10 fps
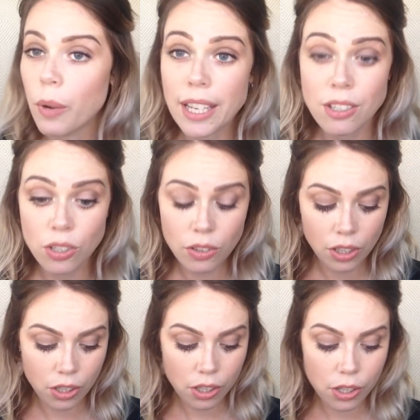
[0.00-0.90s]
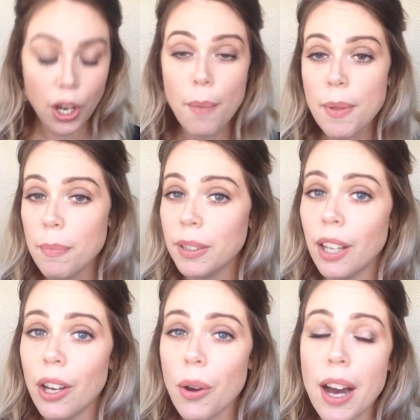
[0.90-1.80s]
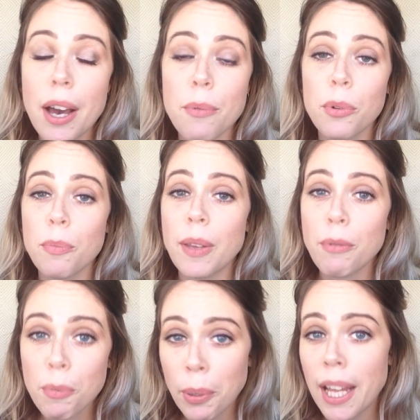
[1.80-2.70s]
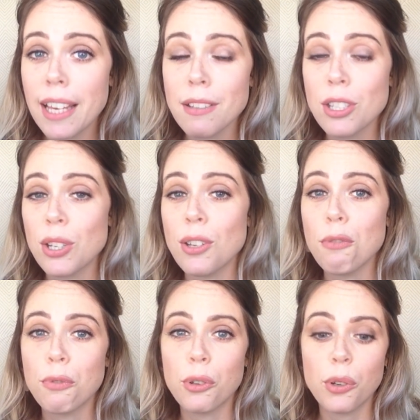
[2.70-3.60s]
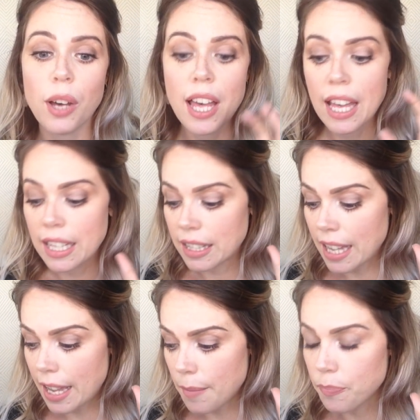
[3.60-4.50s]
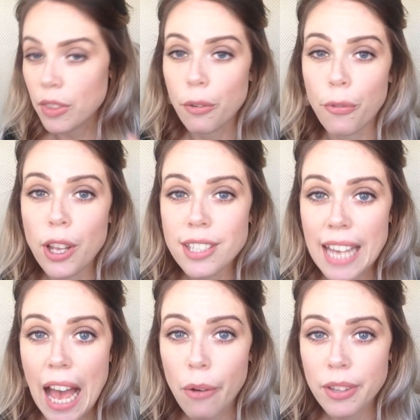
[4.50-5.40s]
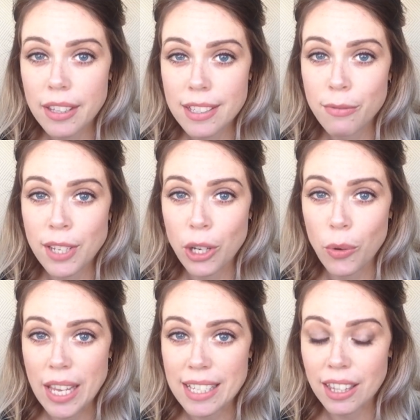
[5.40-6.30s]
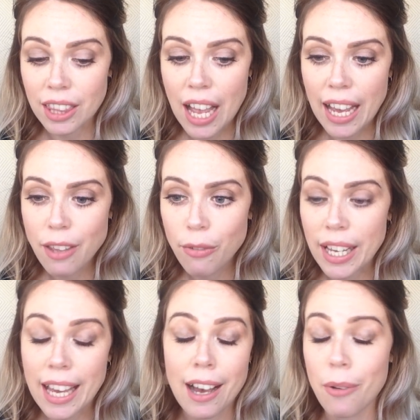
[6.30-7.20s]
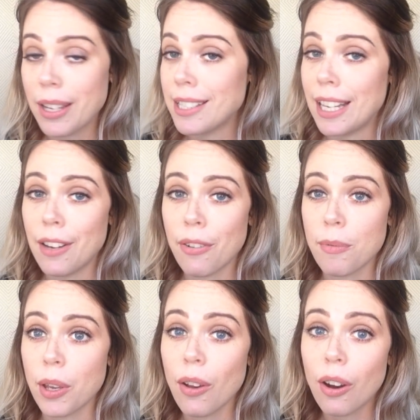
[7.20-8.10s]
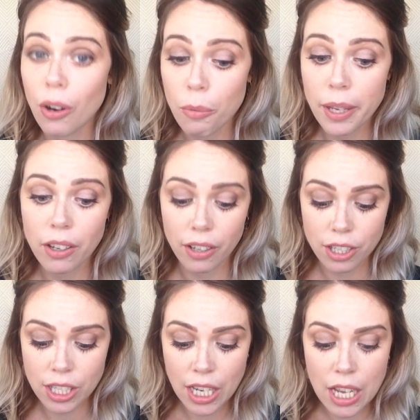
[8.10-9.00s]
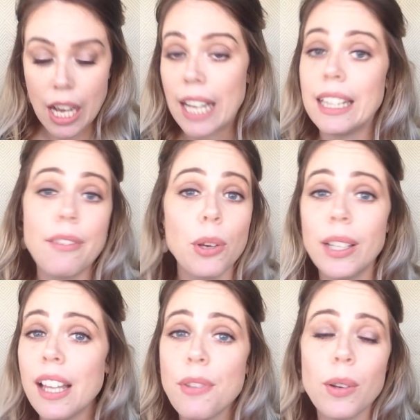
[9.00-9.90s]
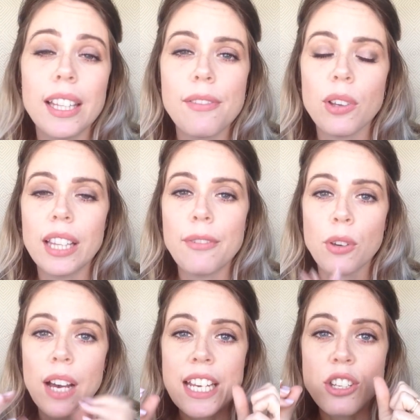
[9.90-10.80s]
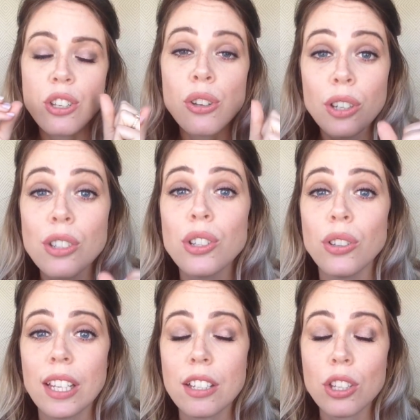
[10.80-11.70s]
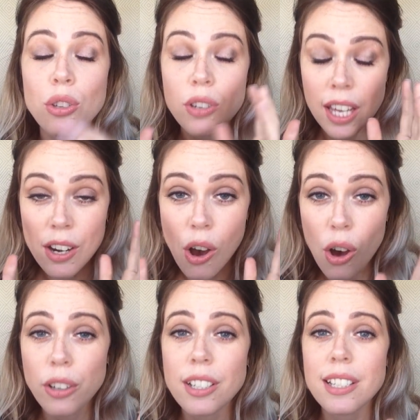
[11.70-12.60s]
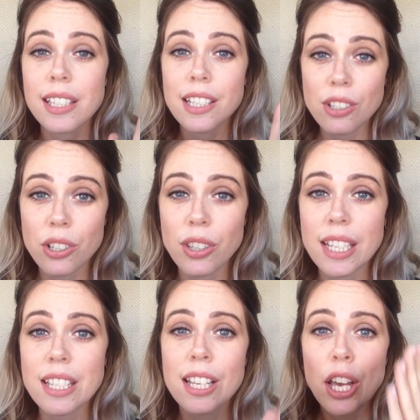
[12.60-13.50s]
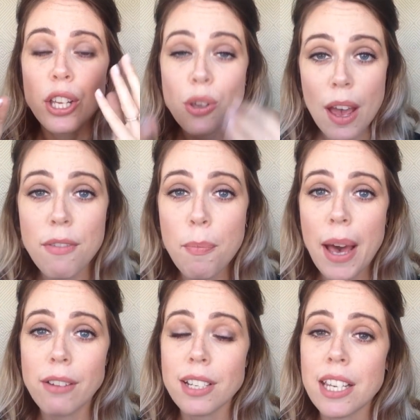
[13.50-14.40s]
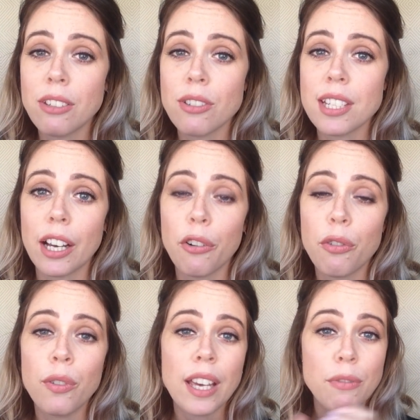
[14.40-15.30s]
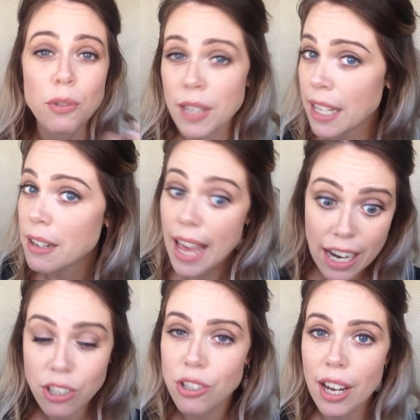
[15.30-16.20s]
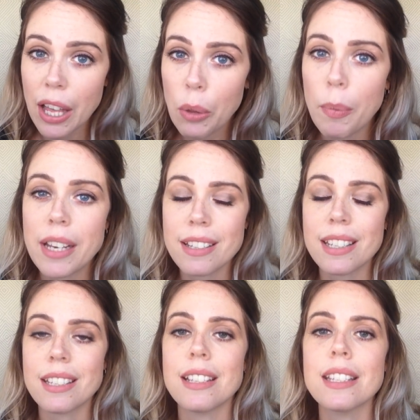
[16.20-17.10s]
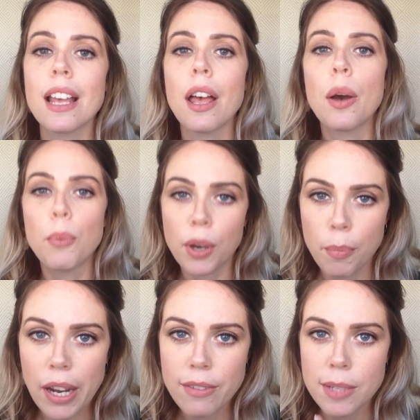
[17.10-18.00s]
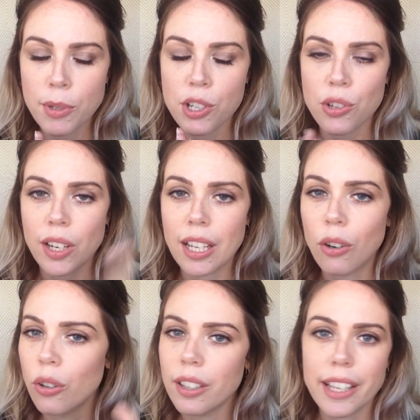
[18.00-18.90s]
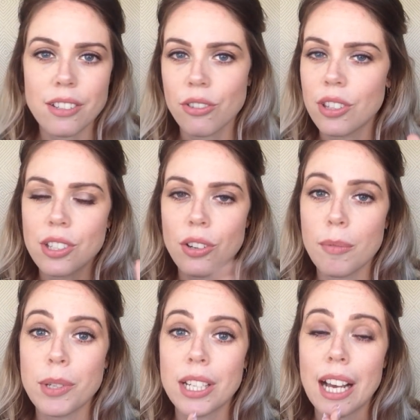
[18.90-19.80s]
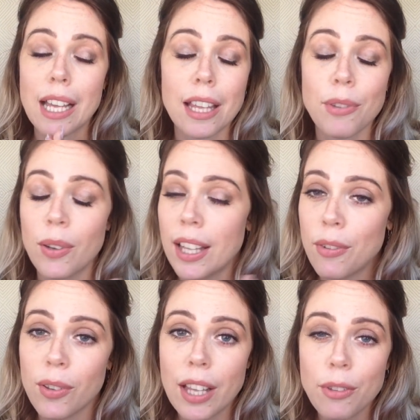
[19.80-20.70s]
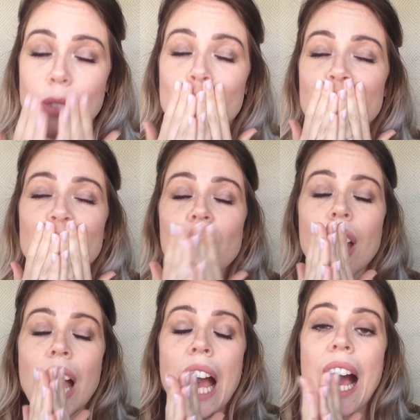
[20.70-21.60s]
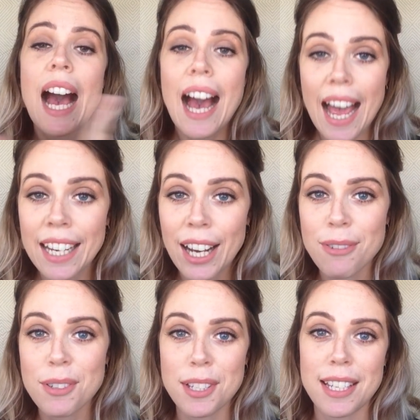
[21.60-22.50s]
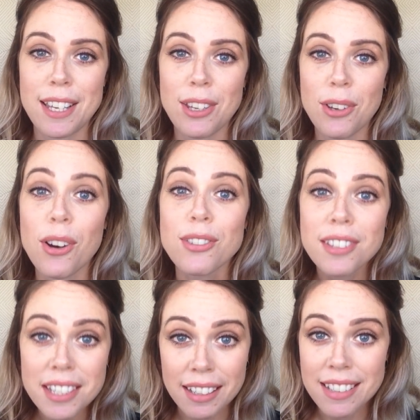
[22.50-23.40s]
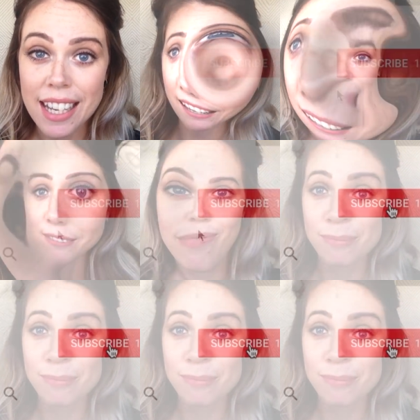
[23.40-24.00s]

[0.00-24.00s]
way too long. Comment below. I will be replying to you for the first hour that this video is live. I can't wait to hear from you. Oh my gosh. I love you, I love you, I love you, I love you. And you can do this. You can honestly do this. You have the power to heal yourself. If you need extra help and assistance, book a private spiritual reading. All the links are in the description. I love you, I love you, I love you. And I will see you on Sunday.